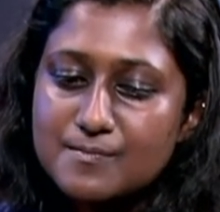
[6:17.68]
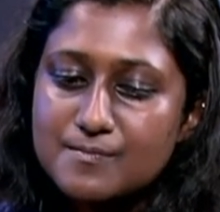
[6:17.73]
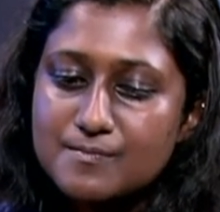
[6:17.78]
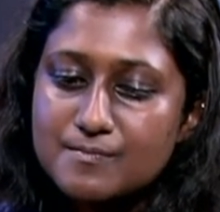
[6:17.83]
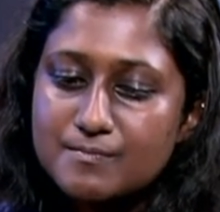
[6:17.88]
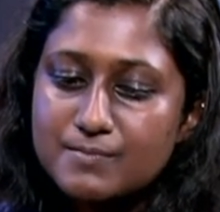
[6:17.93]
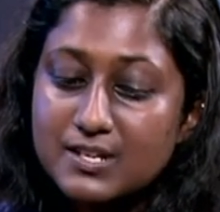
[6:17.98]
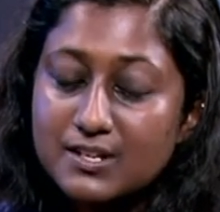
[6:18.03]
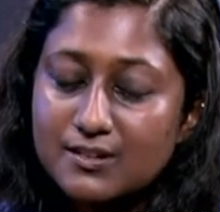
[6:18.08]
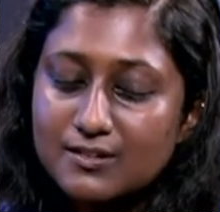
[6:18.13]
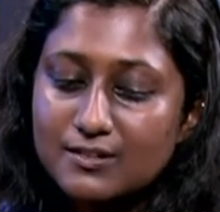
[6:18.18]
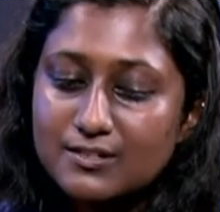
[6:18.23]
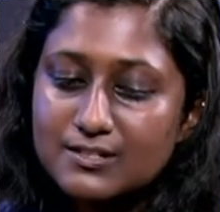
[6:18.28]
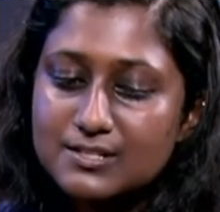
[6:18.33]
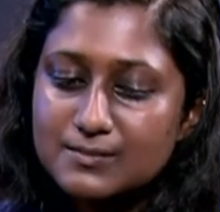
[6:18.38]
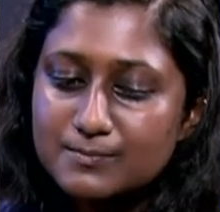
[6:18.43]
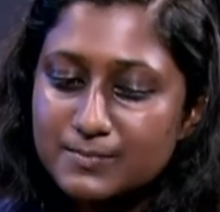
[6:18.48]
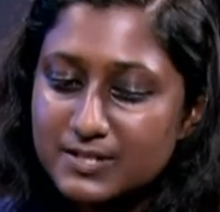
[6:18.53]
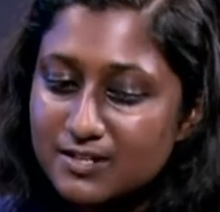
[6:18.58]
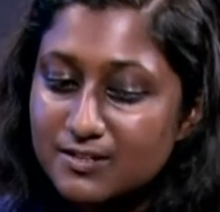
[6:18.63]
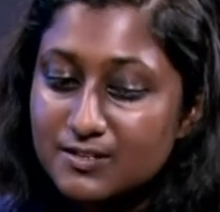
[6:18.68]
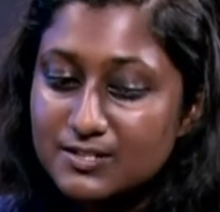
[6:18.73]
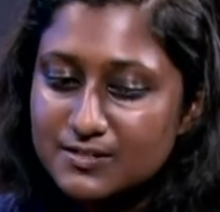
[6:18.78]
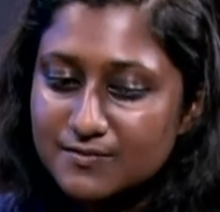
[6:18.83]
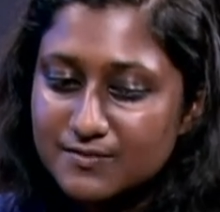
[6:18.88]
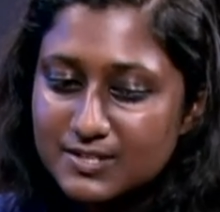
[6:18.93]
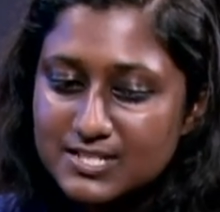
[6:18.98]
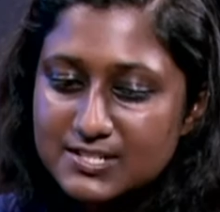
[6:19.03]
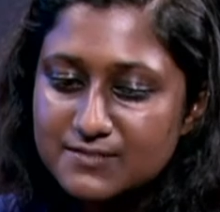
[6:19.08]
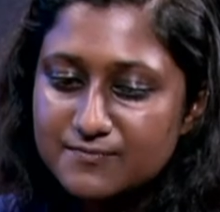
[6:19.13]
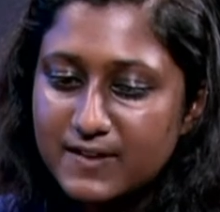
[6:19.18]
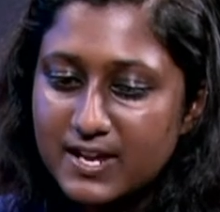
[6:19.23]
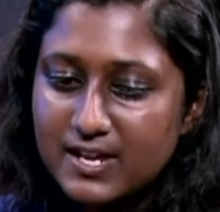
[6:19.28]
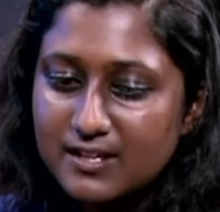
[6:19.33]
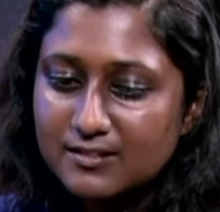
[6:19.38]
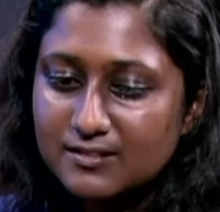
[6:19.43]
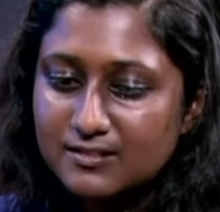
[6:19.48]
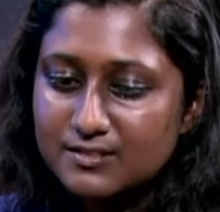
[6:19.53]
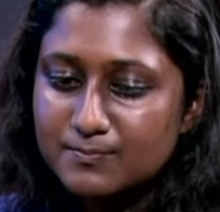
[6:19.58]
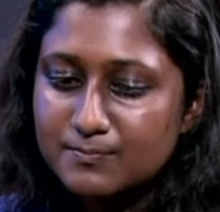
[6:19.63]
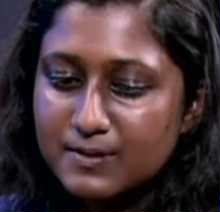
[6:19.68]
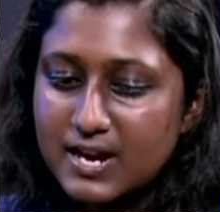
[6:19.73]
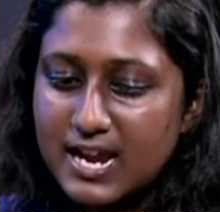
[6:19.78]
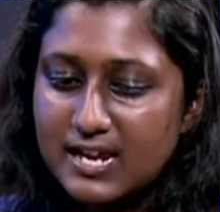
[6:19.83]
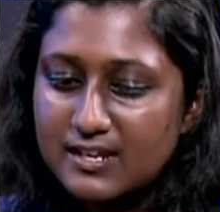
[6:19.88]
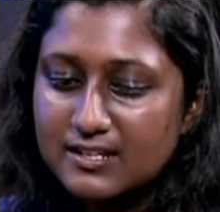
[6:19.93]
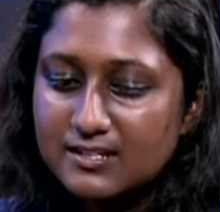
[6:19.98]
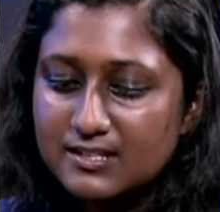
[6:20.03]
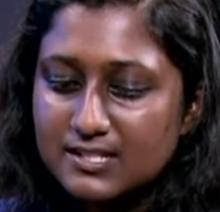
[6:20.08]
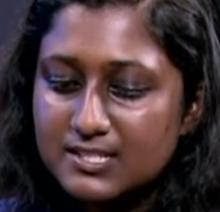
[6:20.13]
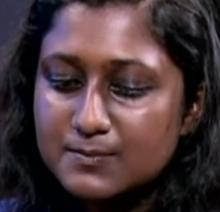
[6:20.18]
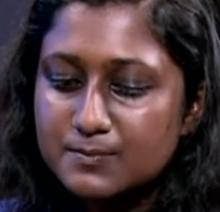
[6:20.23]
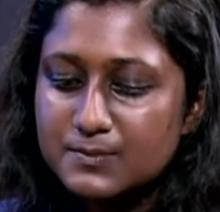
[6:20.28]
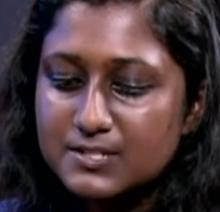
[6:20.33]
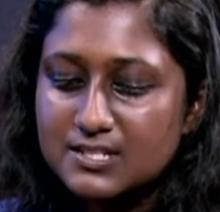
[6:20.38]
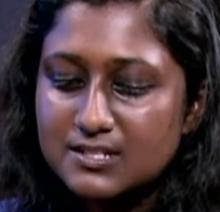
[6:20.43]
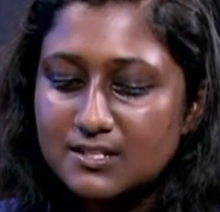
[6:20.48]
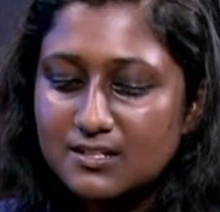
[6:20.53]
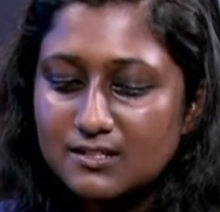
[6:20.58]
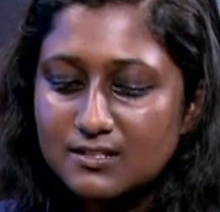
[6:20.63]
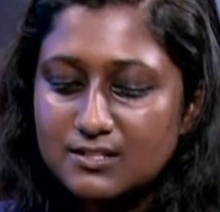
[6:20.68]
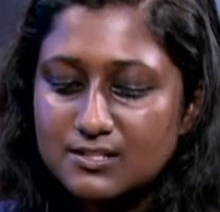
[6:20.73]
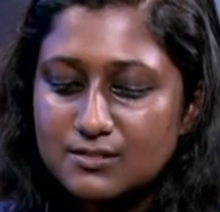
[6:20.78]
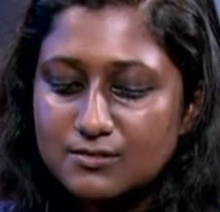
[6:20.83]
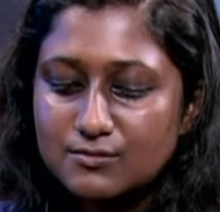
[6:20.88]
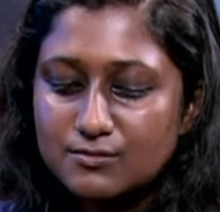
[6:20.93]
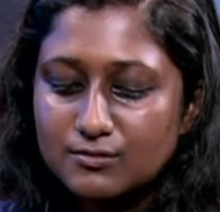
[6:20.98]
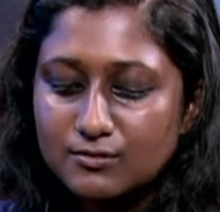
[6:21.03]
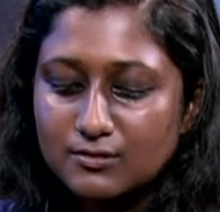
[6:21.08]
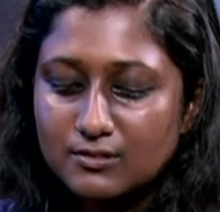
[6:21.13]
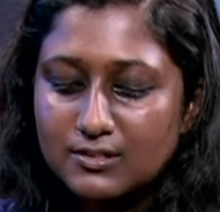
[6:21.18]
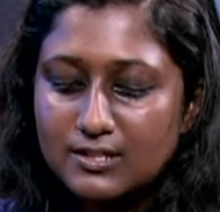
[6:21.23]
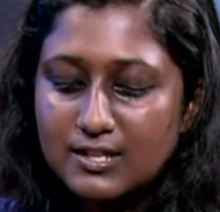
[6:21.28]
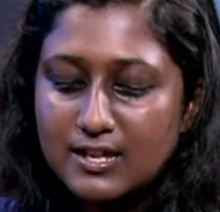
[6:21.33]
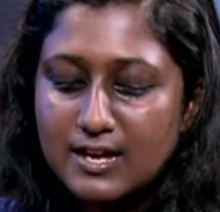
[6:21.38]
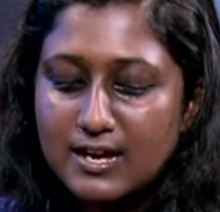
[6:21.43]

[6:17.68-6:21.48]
Because of this failed prac at this particular school,